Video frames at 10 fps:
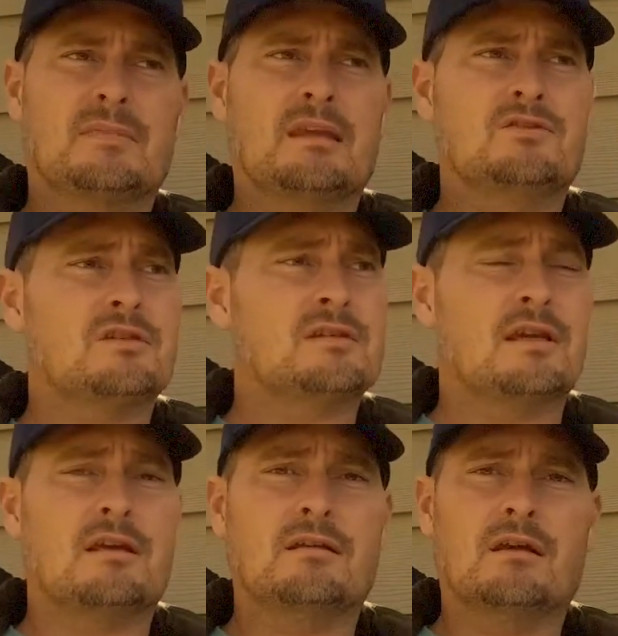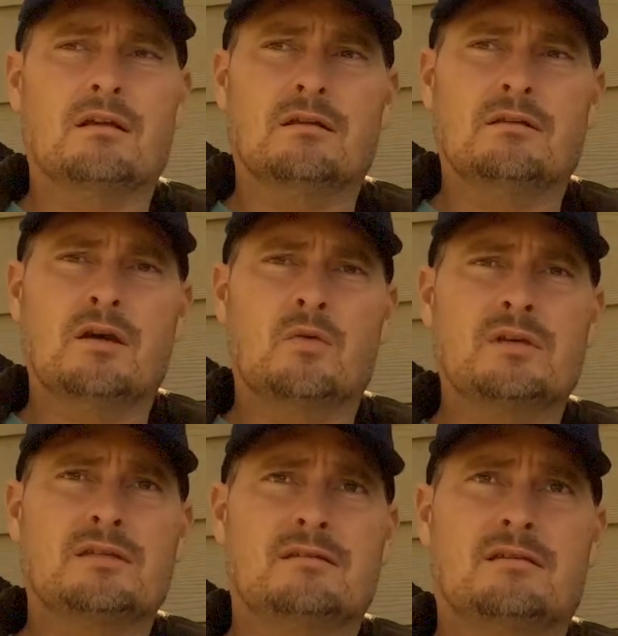It's just like no
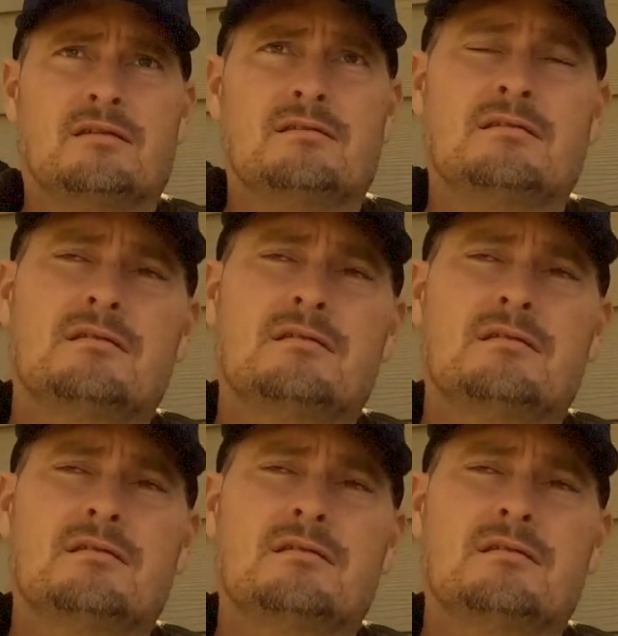resistance.